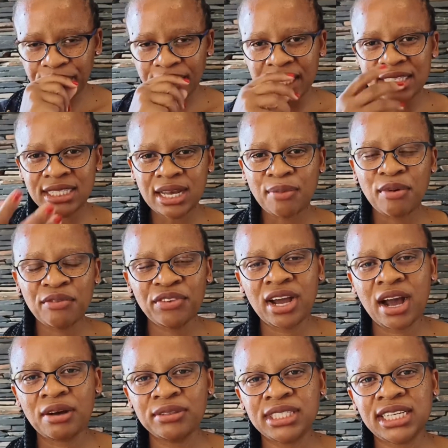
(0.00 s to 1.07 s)
In some of your
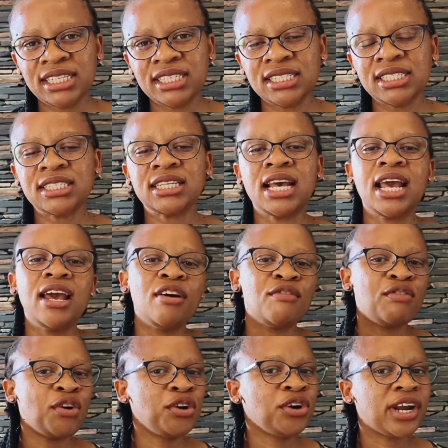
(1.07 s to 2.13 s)
outages,
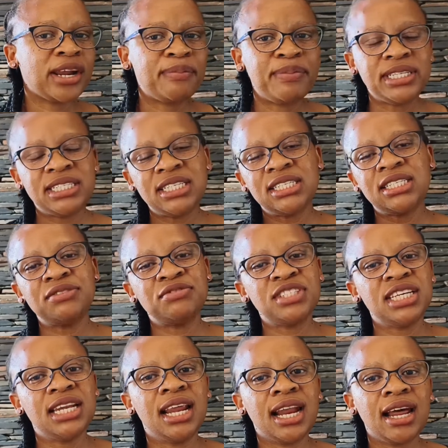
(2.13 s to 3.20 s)
for your repetitive
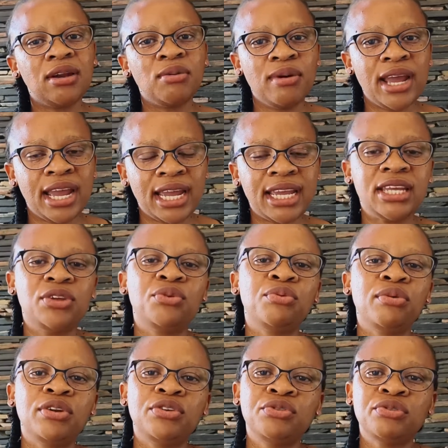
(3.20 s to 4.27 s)
general work, you
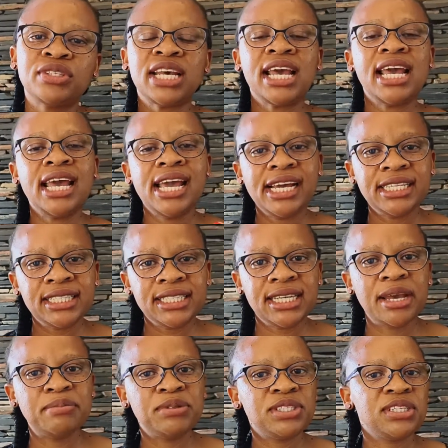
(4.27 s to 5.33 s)
will use a
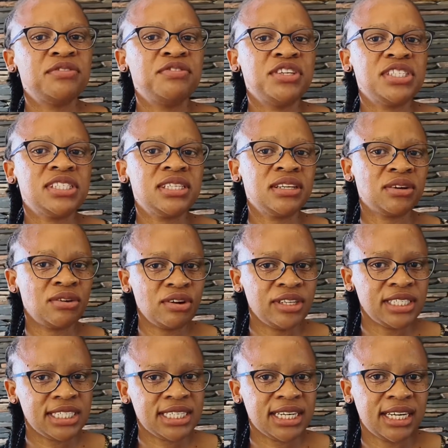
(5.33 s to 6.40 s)
term service
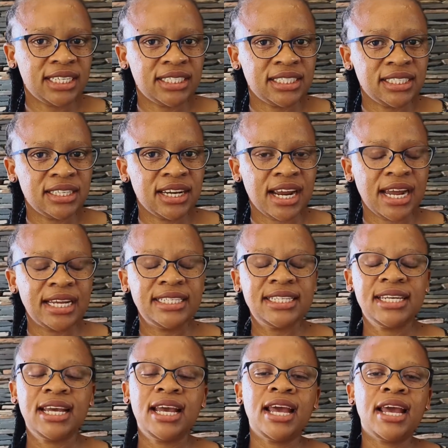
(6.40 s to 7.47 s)
contract, right?
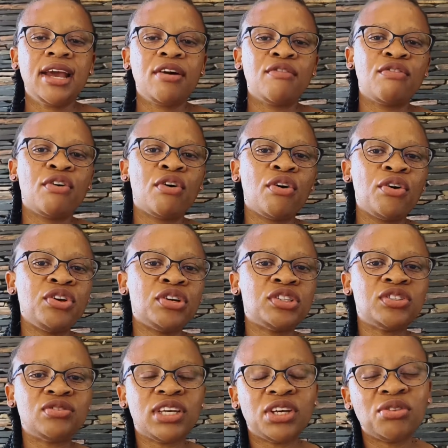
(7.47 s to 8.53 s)
For your
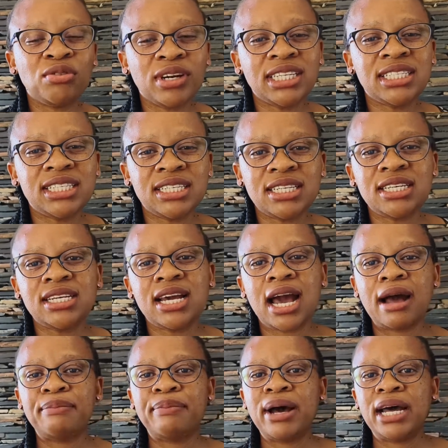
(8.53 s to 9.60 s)
security
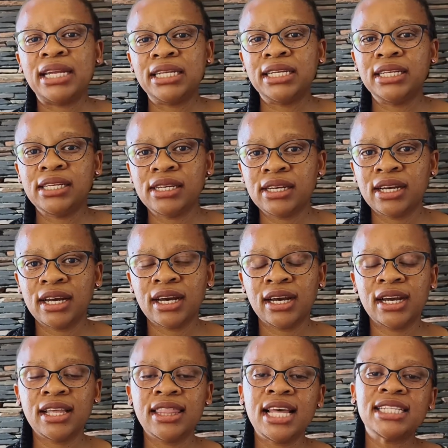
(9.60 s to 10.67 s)
company
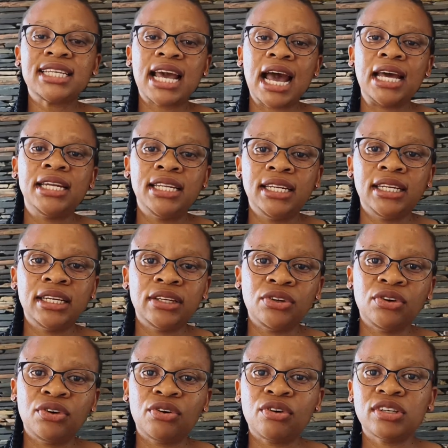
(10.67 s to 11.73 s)
that's guarding
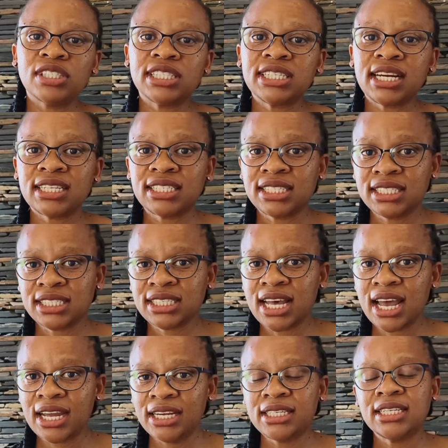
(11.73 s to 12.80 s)
your construction
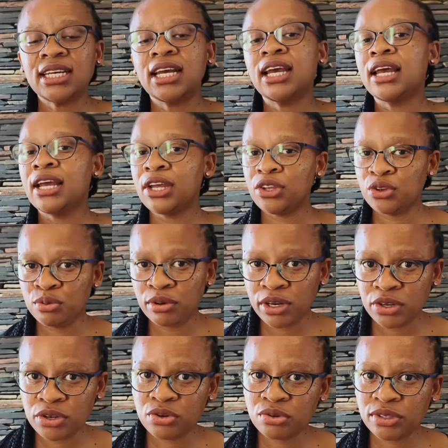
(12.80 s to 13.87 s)
site, you will
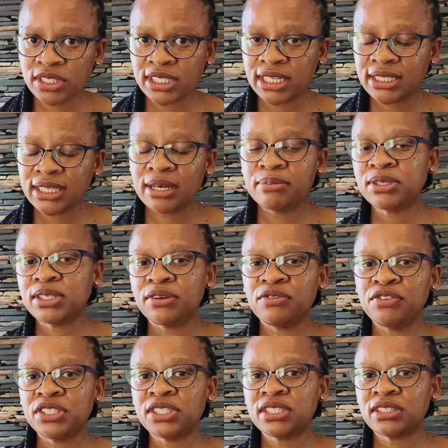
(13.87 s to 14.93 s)
use a term
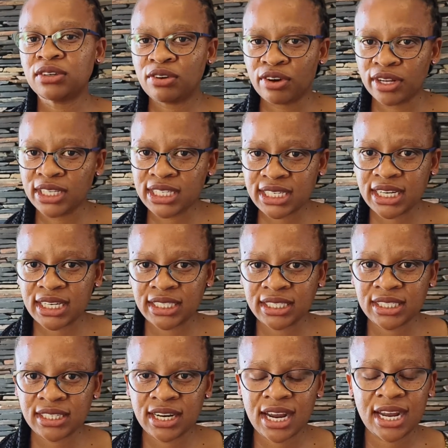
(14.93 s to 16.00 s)
service
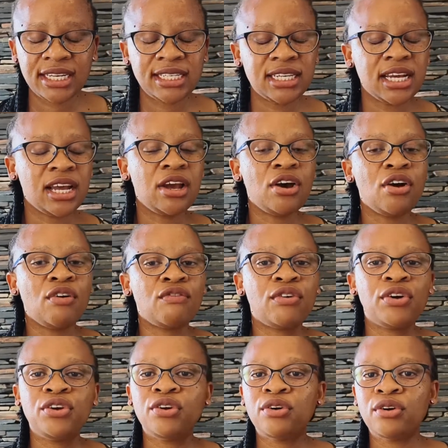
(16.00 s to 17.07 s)
contract, right? For
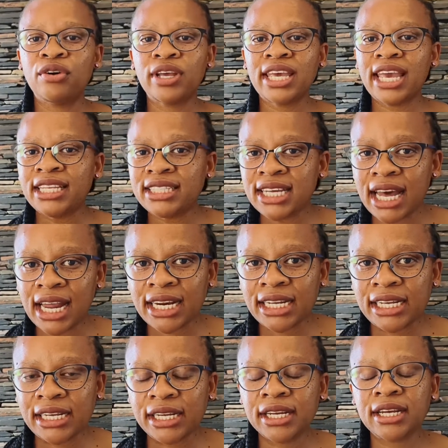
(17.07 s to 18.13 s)
your
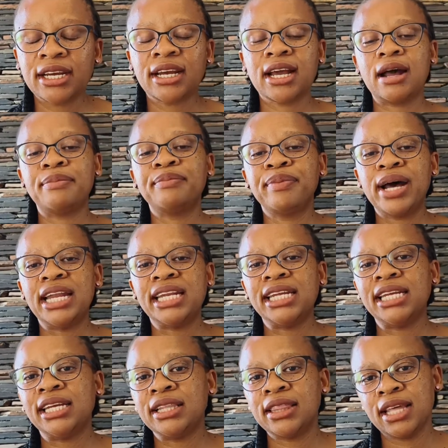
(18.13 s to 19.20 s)
catering
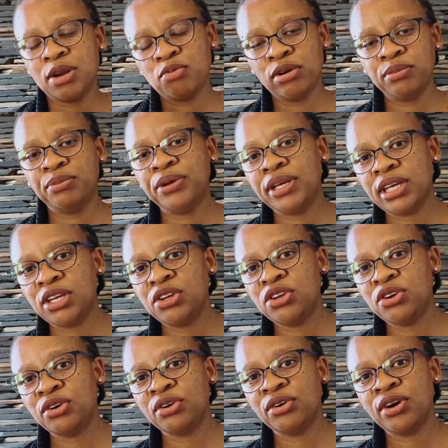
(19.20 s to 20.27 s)
company that will be in
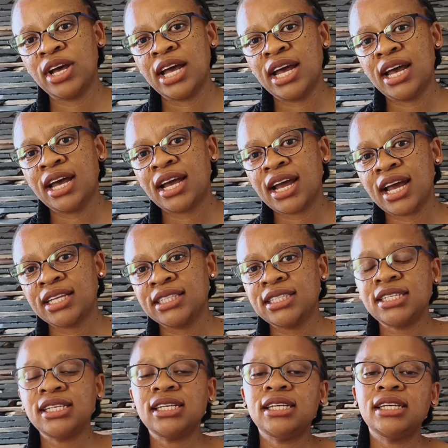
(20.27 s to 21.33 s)
your
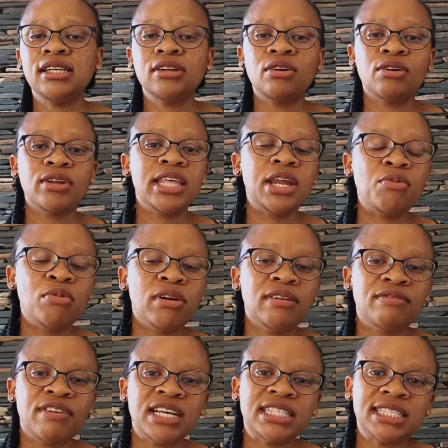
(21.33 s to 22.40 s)
canteen or that will
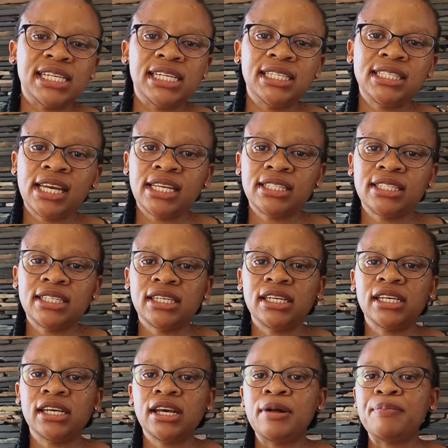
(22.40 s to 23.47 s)

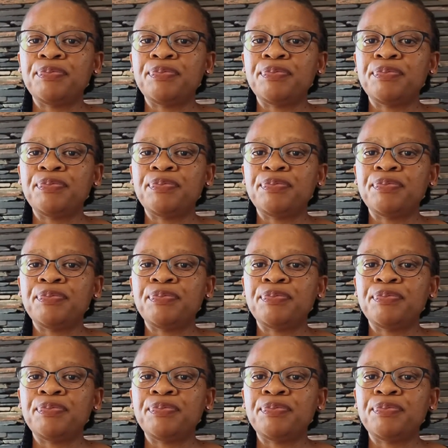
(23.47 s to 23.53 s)
facilitating